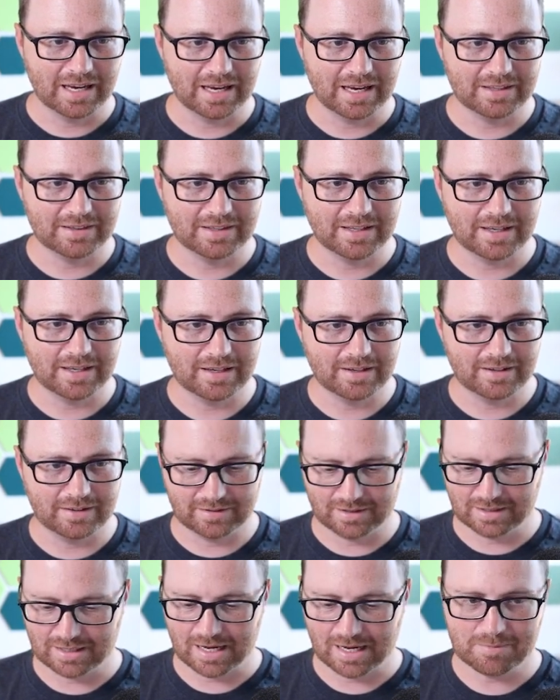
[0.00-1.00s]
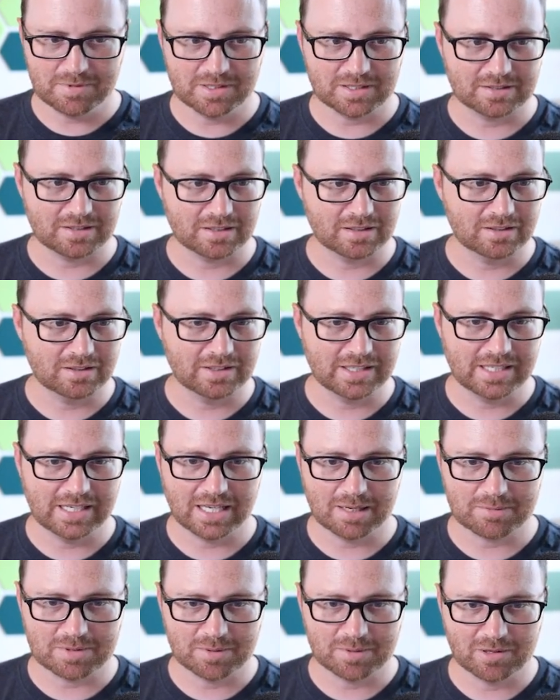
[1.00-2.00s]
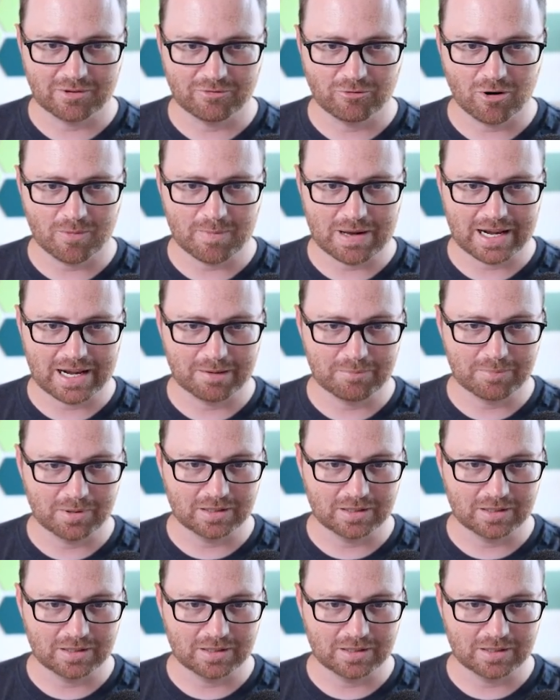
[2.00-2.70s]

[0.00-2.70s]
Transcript: and then I'm just cleaning up some of the formatting.